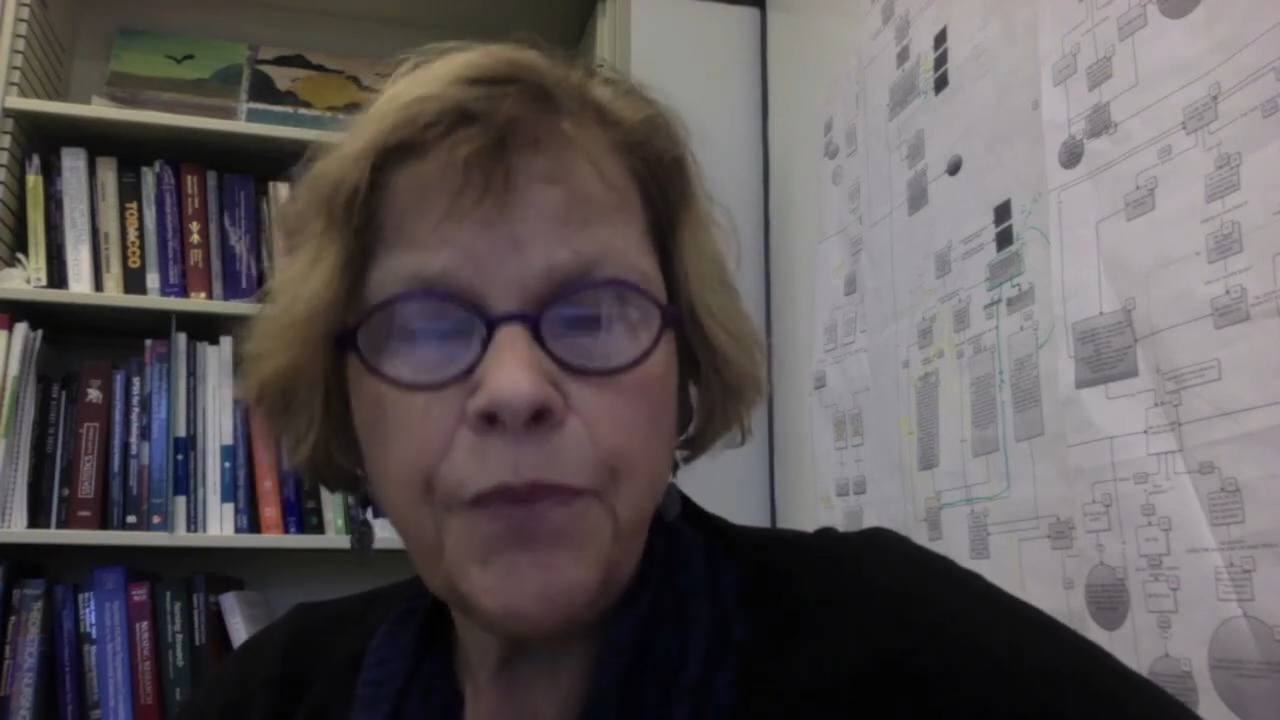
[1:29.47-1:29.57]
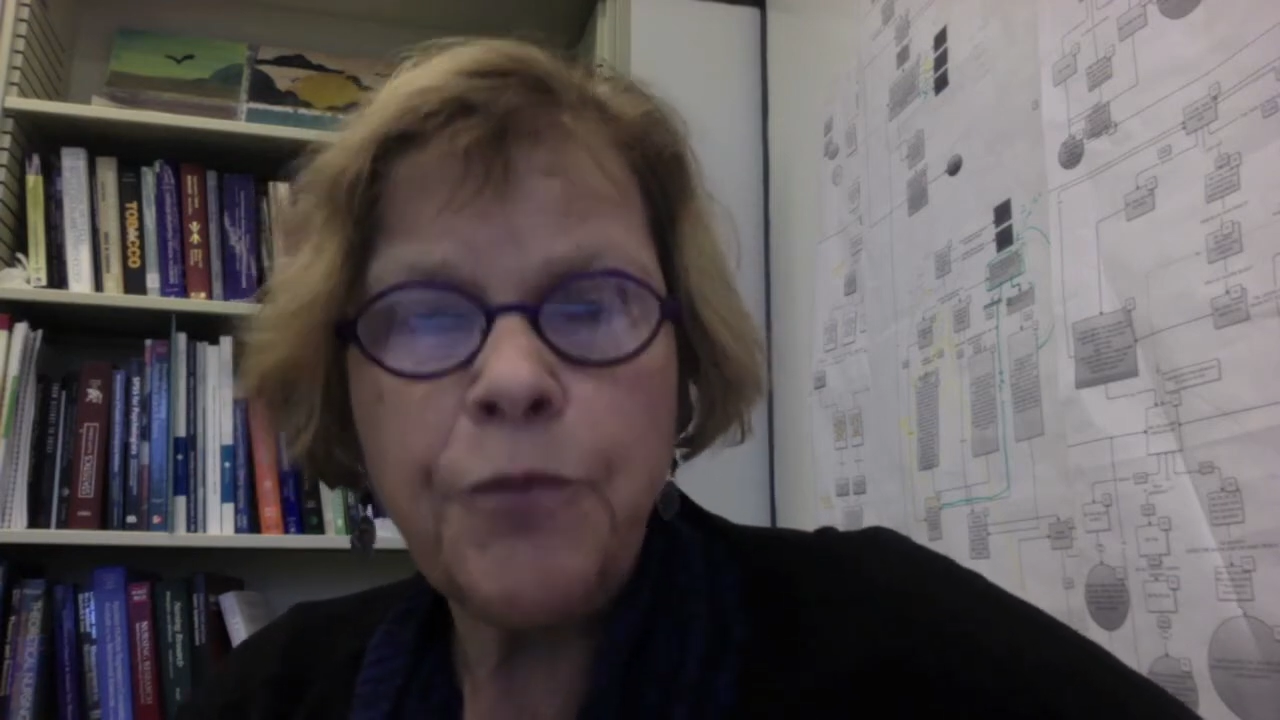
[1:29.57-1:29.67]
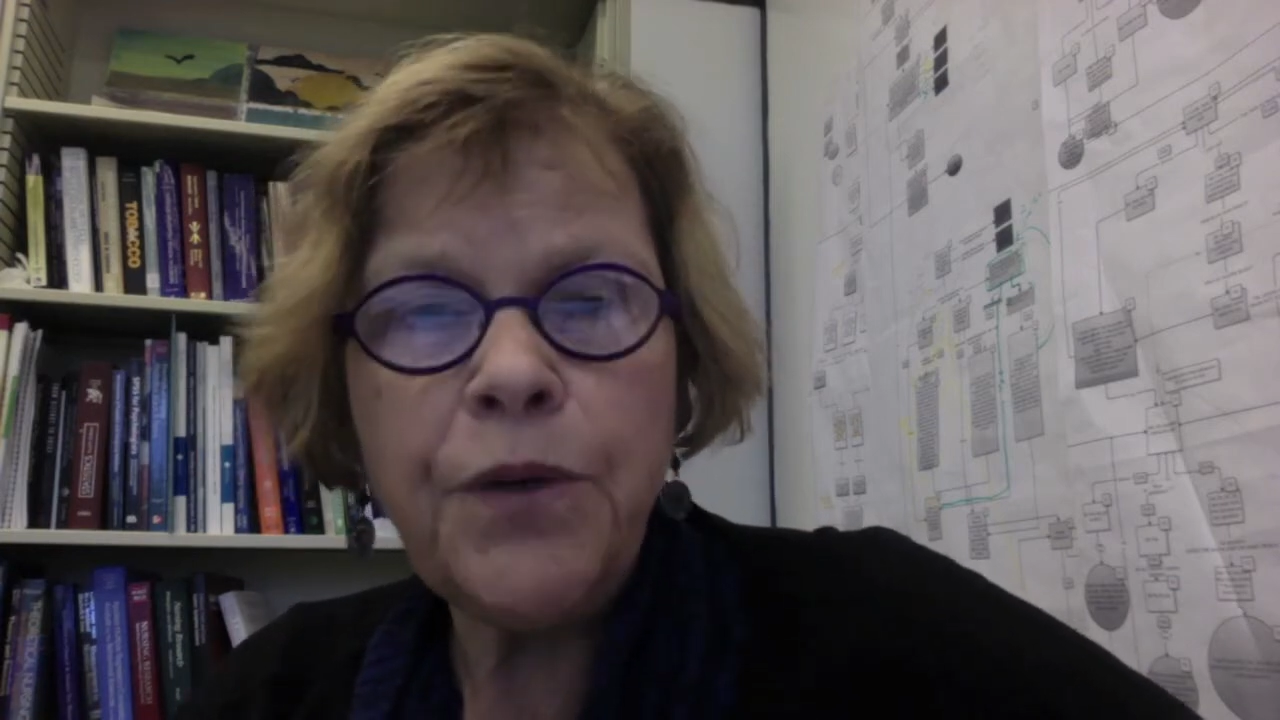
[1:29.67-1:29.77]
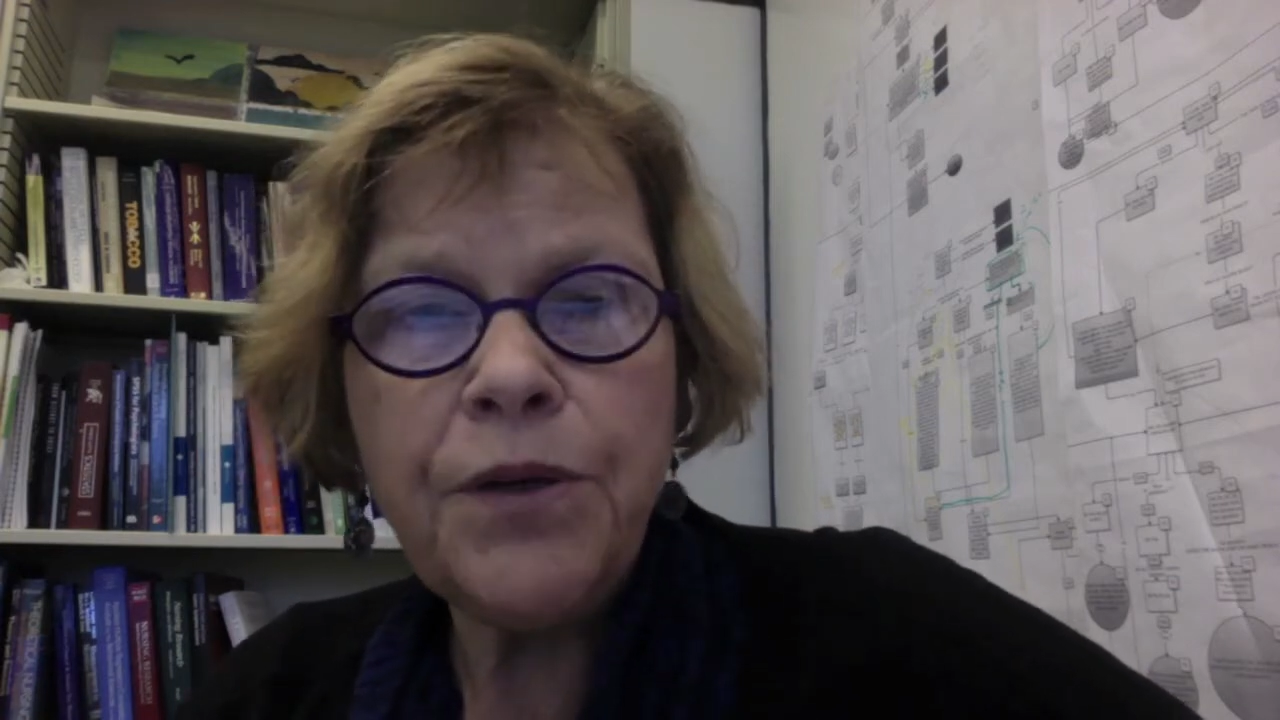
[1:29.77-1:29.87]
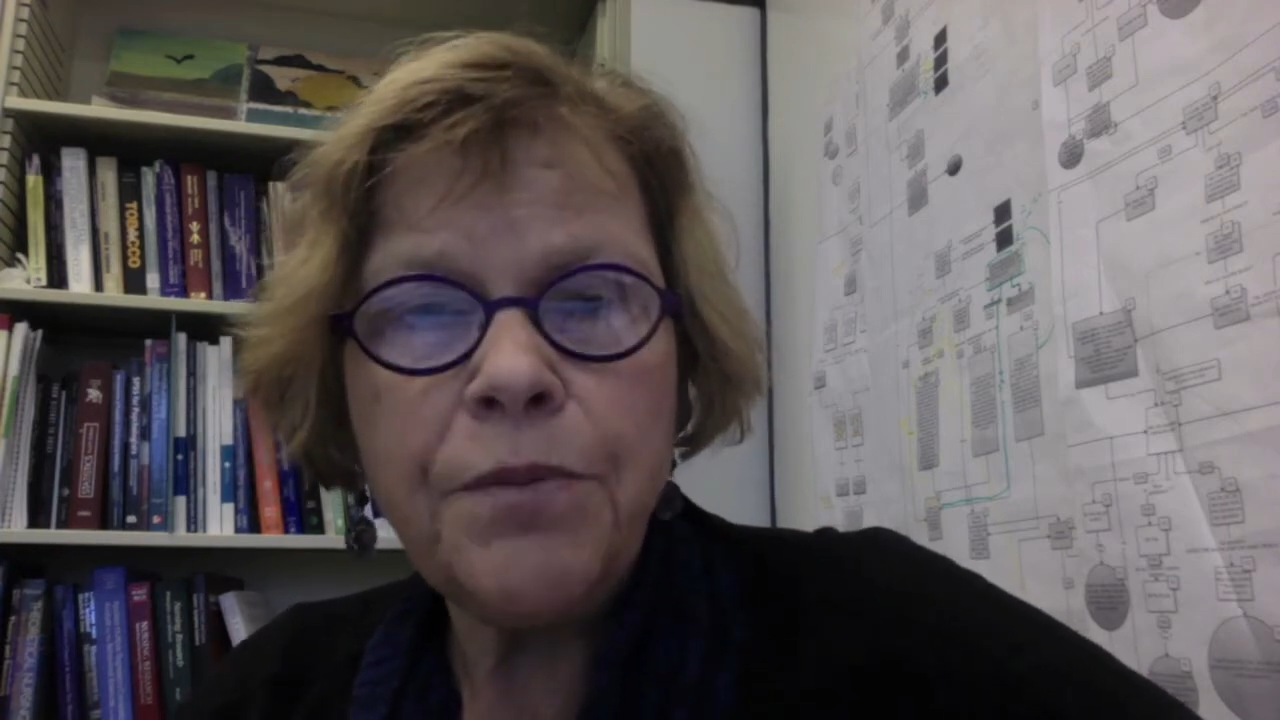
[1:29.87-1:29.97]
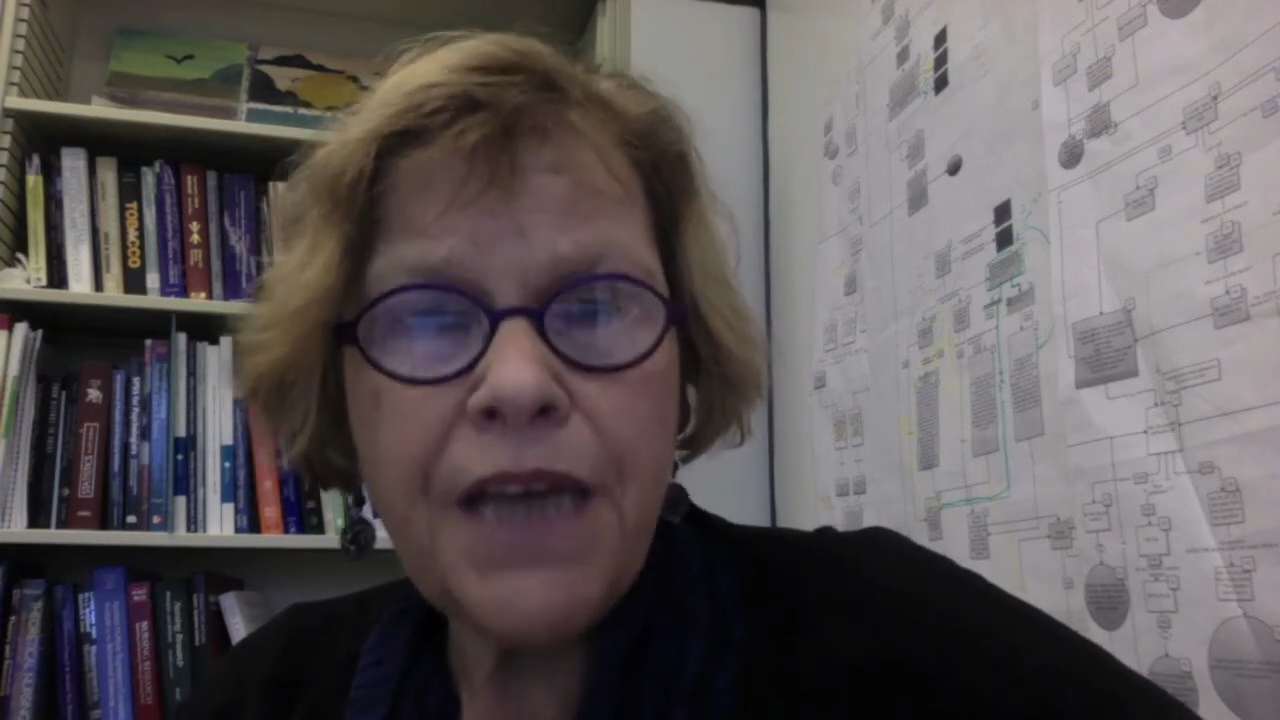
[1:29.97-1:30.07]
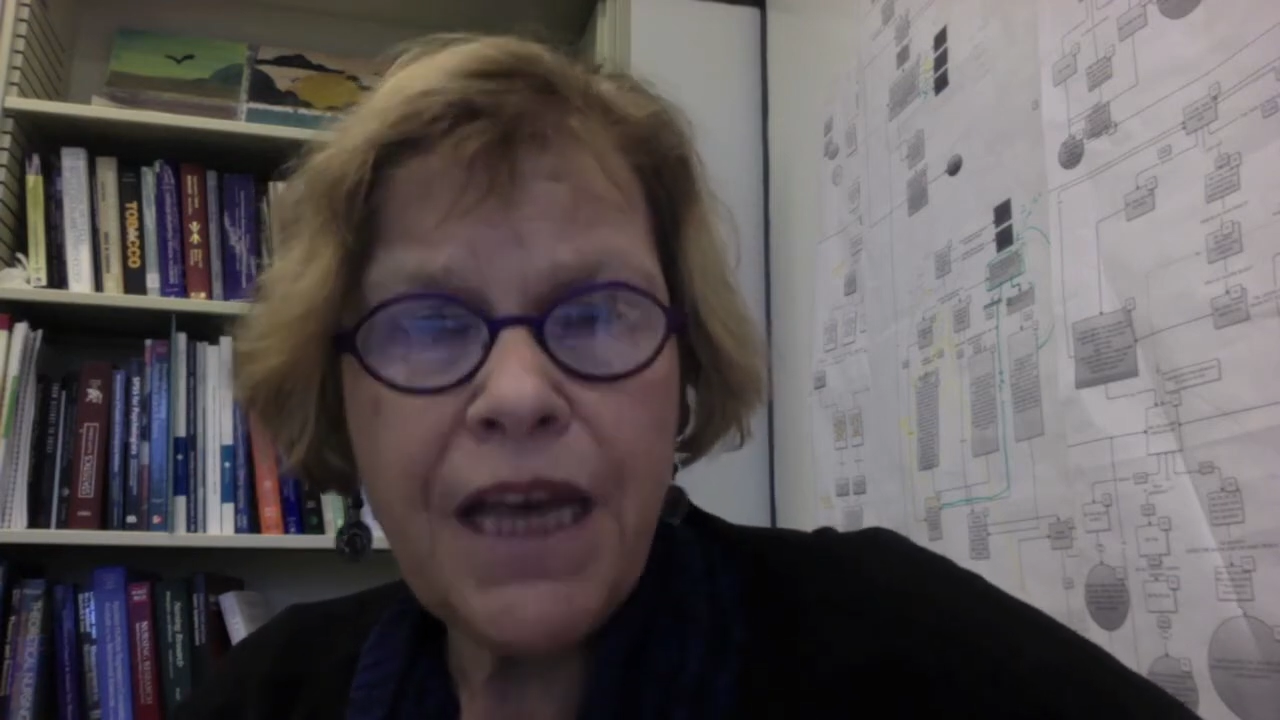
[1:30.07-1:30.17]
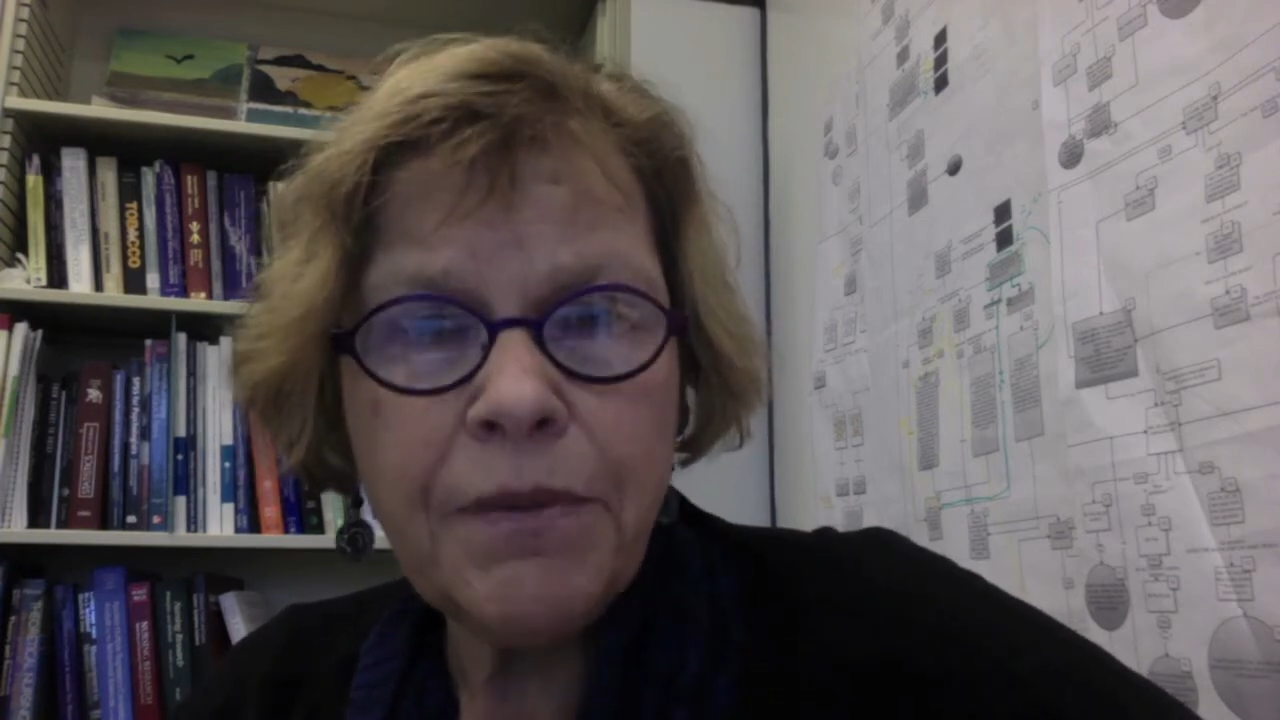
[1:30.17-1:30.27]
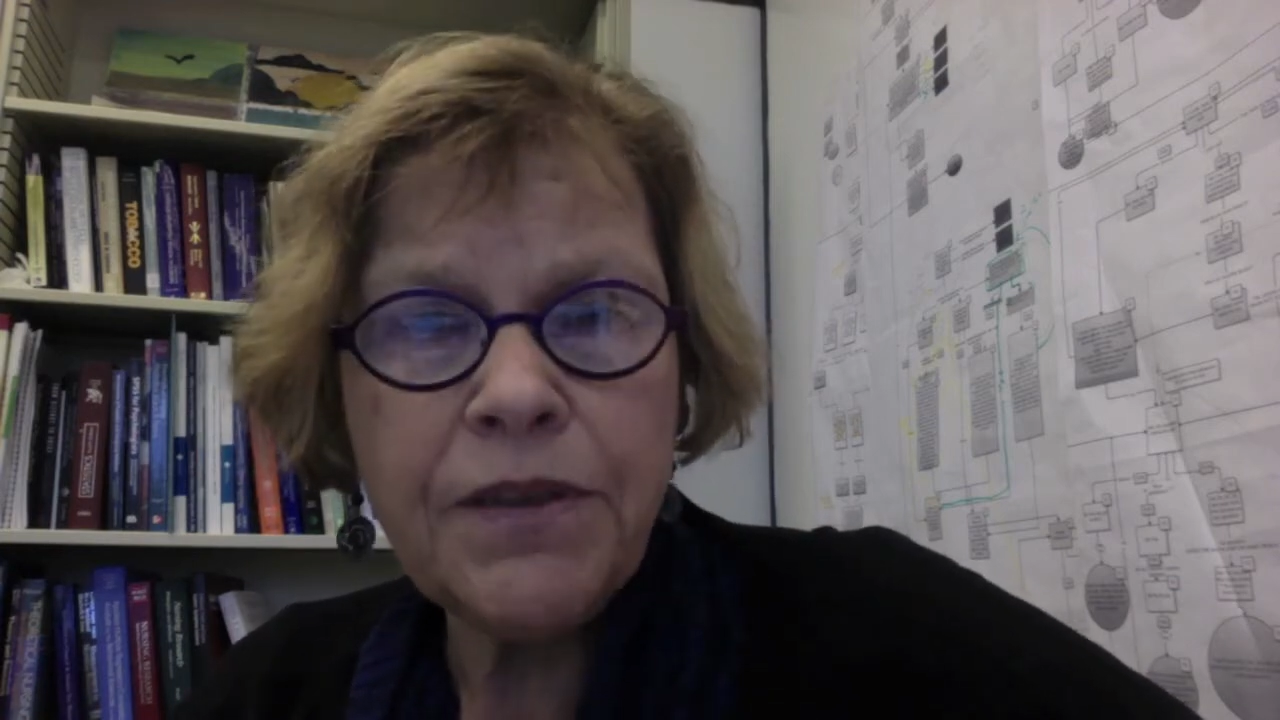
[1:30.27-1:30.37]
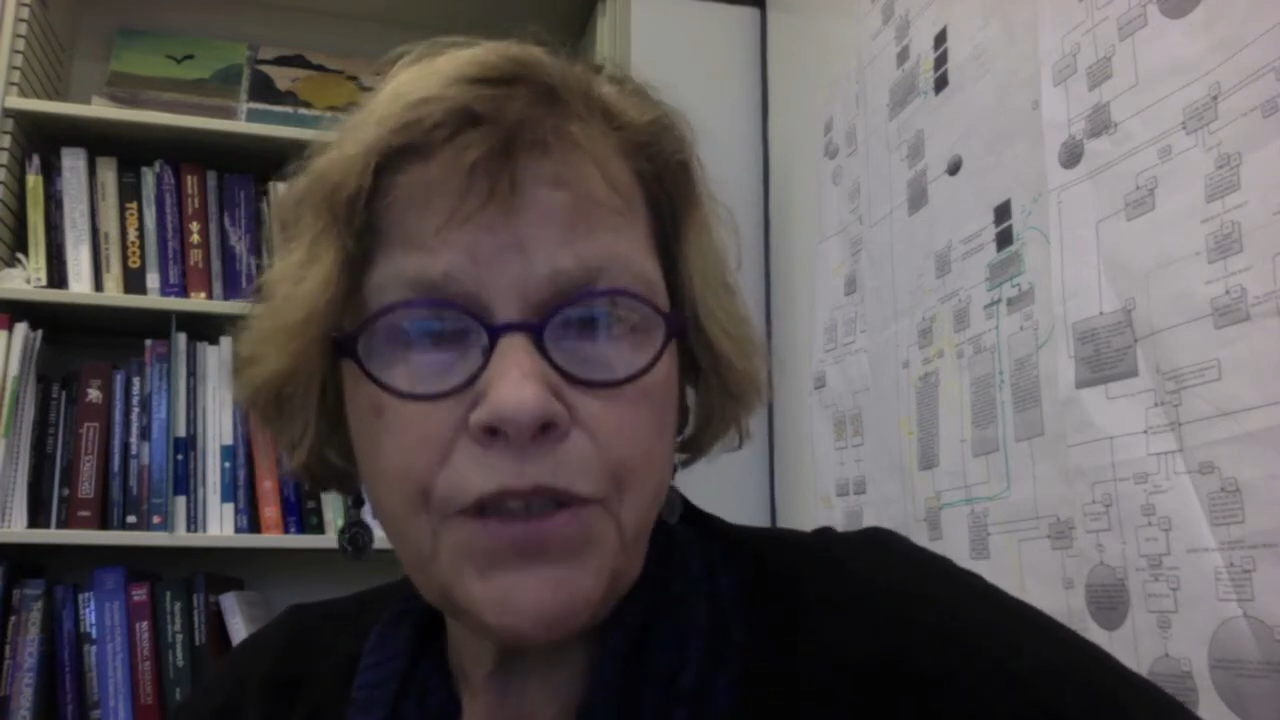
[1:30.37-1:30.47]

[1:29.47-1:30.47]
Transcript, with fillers: we'll be able